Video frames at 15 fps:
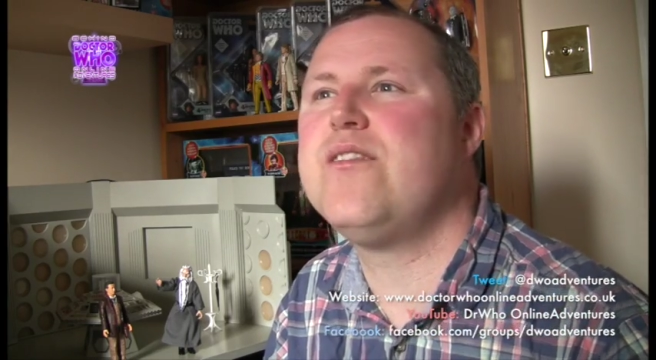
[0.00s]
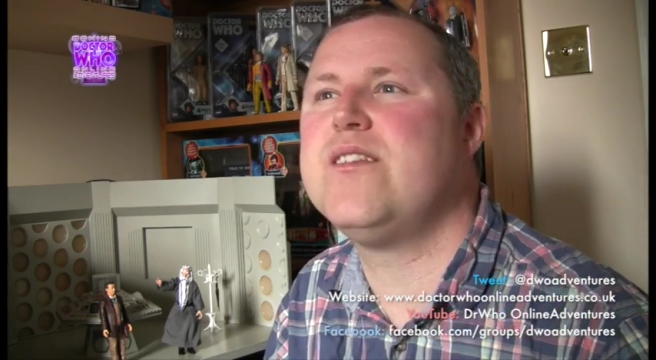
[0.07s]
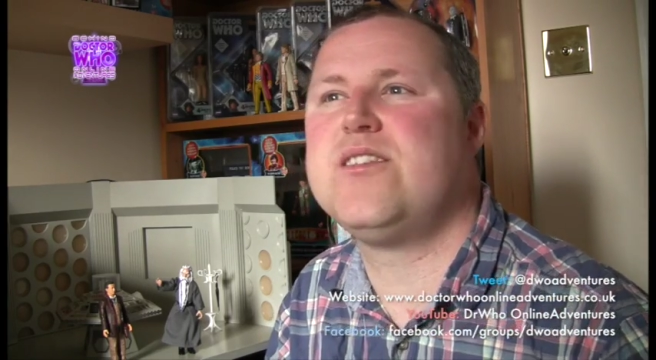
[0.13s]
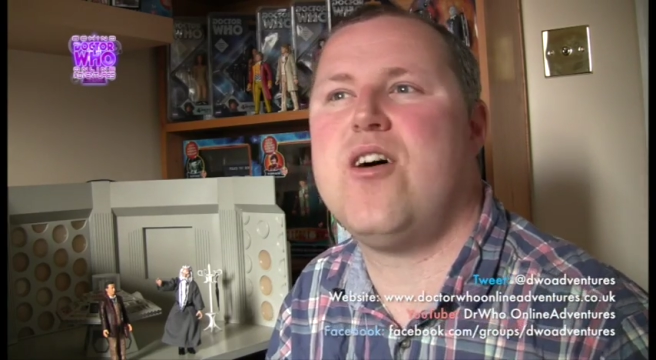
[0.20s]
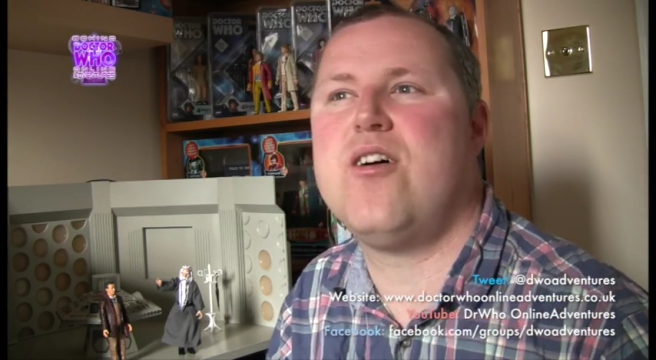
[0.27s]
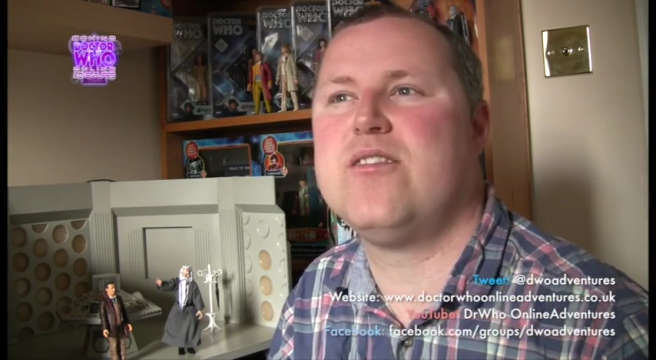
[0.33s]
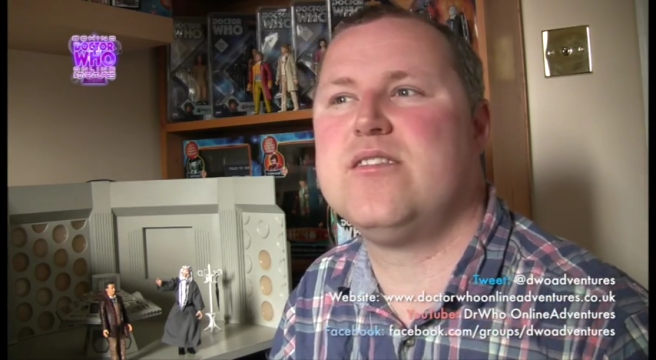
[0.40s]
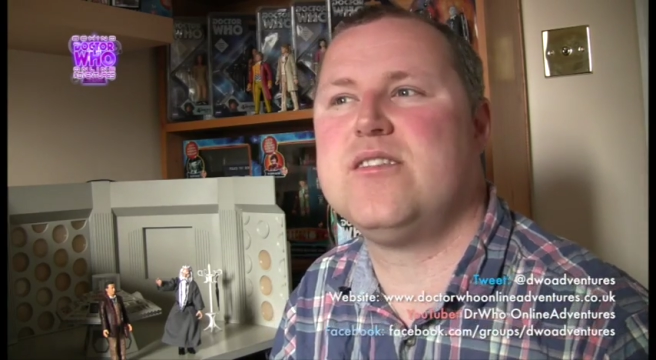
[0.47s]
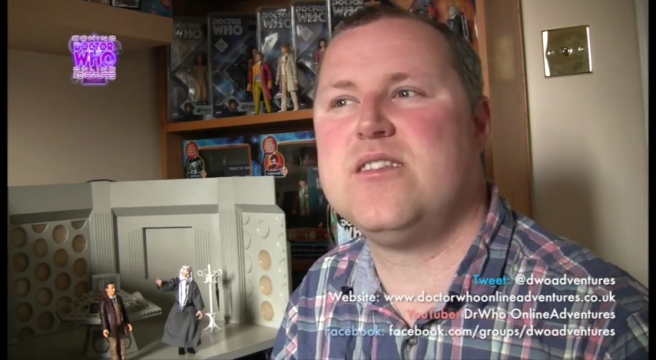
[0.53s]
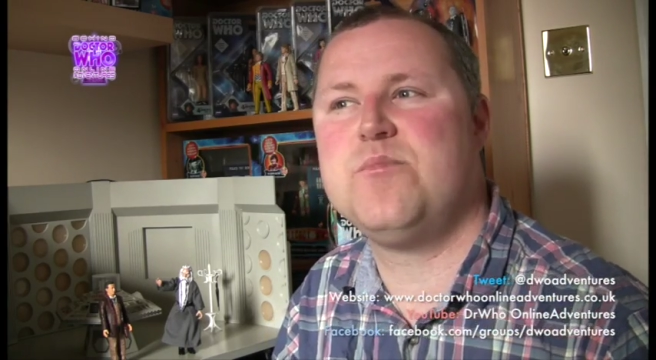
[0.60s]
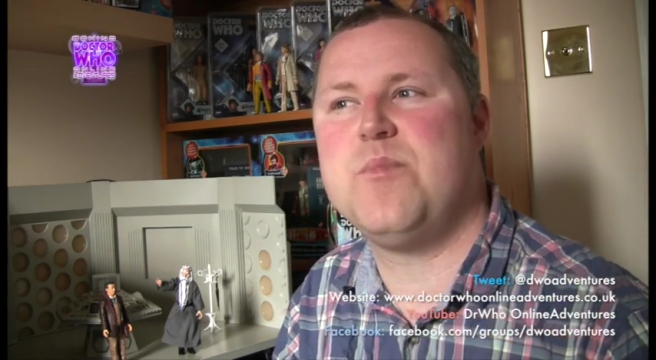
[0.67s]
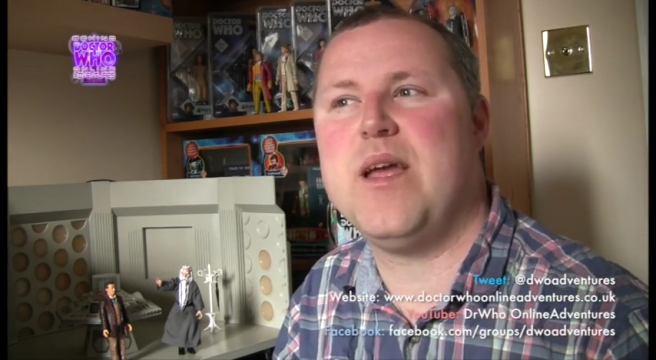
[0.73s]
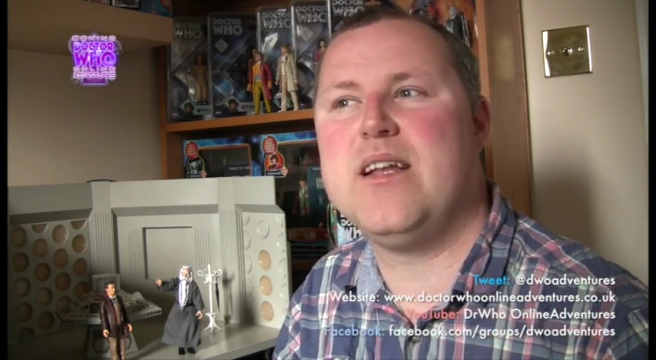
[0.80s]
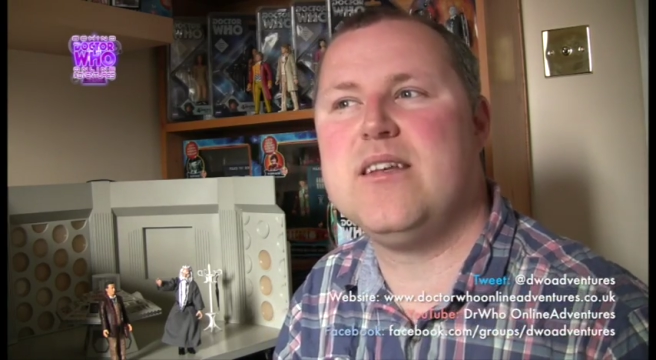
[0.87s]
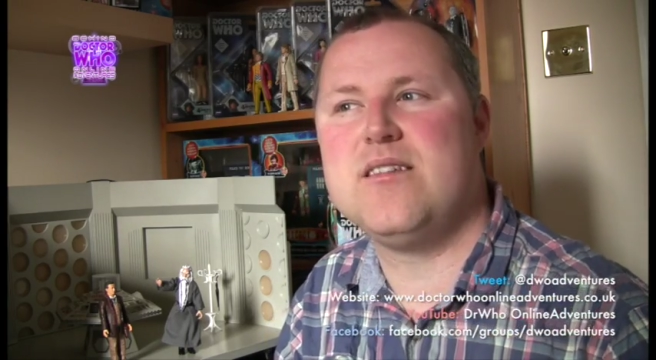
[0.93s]
the TARDIS as
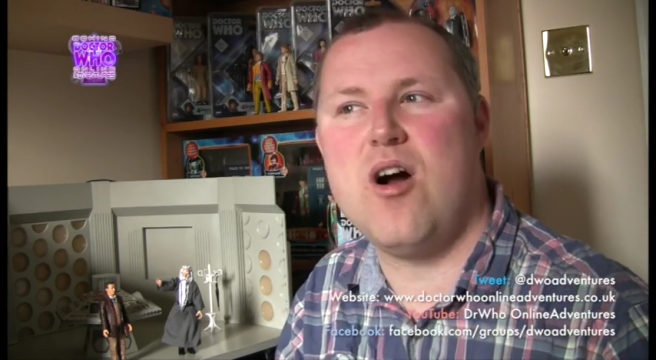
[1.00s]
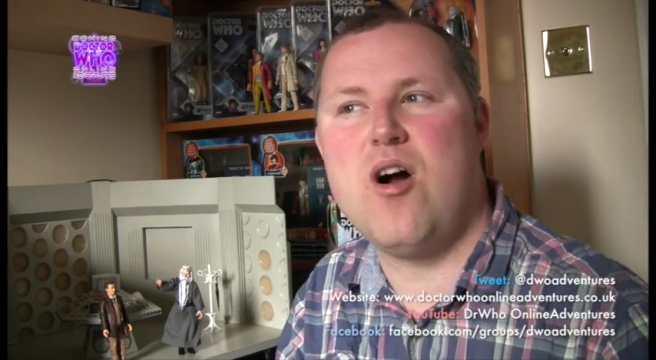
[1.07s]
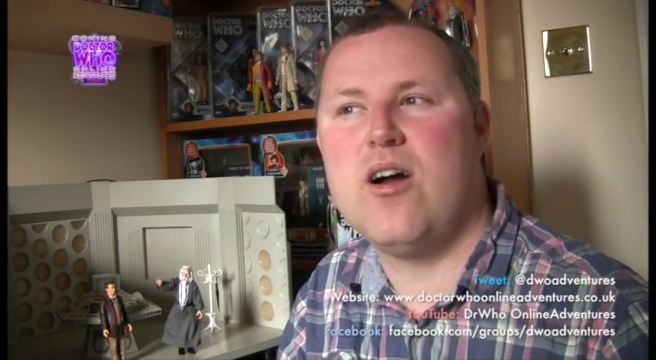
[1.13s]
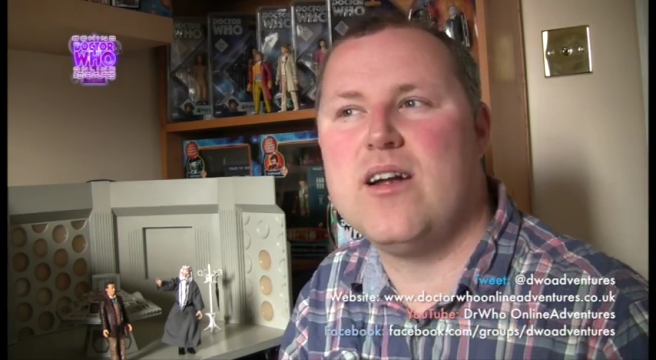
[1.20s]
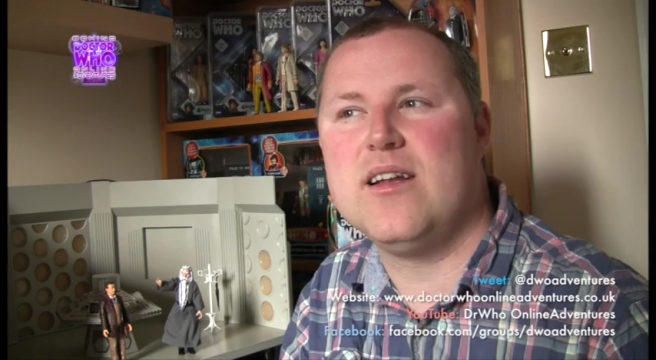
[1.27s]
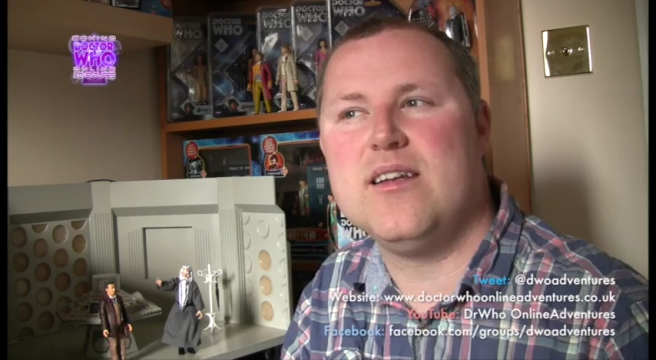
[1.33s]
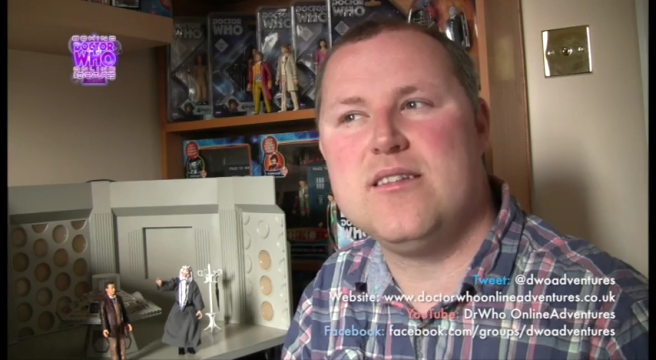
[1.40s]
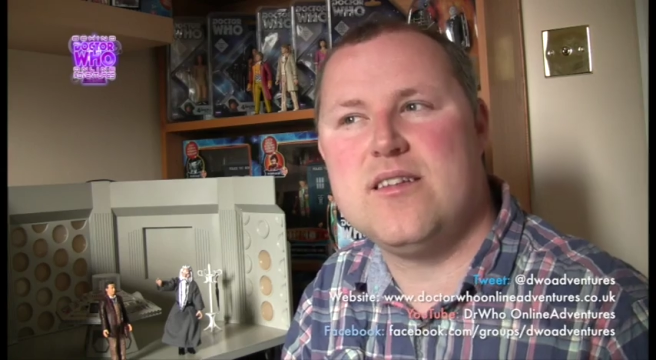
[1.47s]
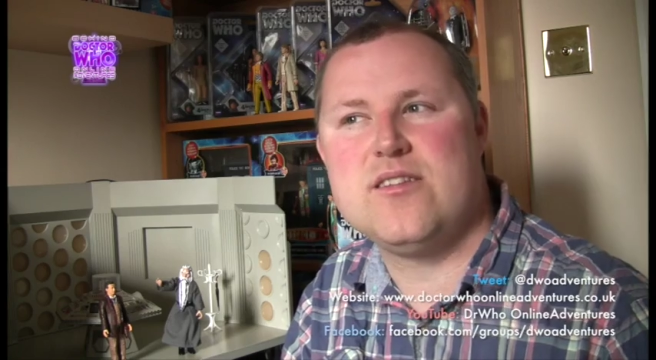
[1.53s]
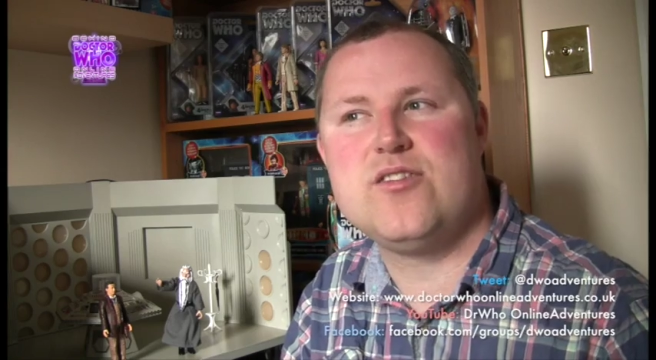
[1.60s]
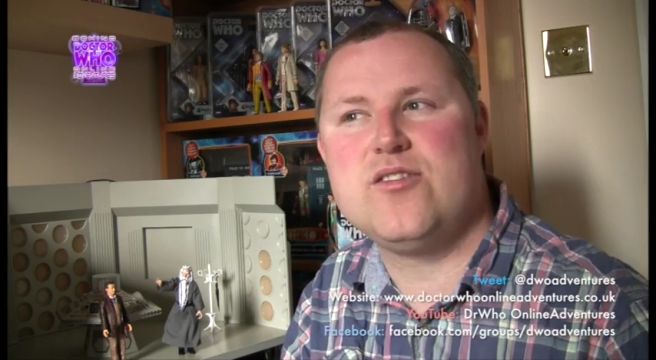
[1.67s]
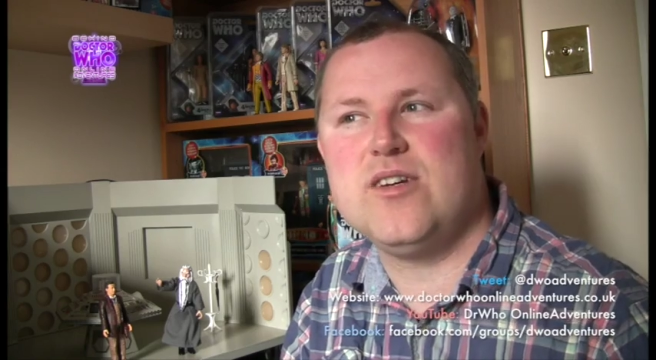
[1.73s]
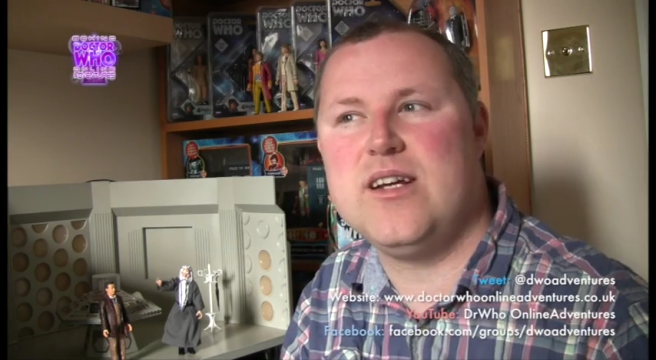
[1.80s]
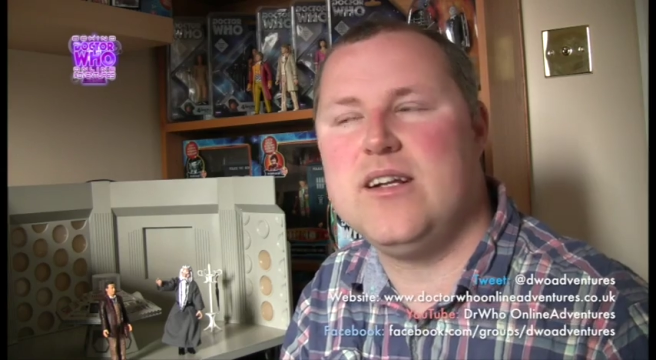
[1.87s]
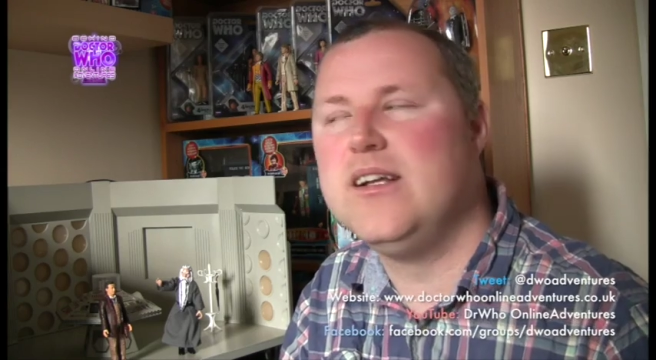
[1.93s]
being dark and
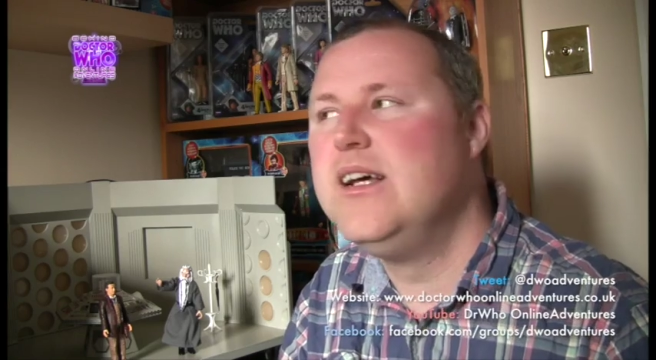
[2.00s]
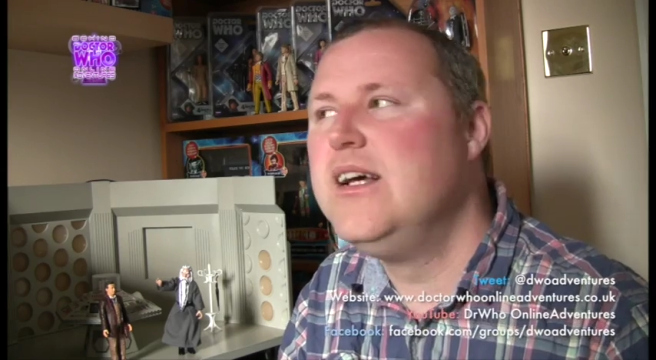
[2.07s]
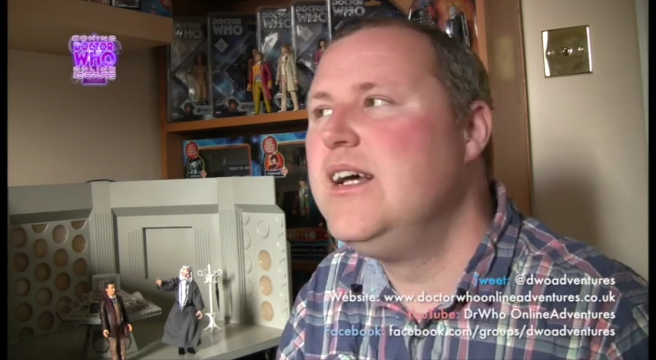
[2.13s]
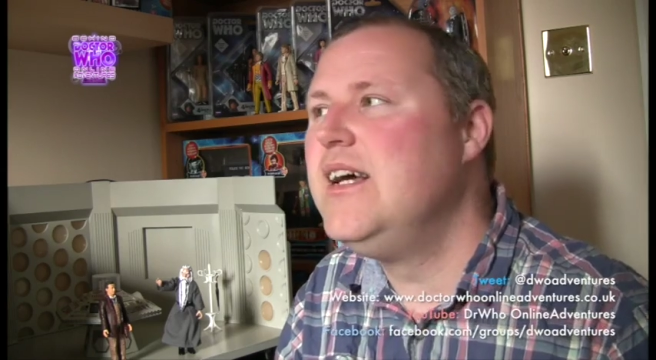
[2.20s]
industrial.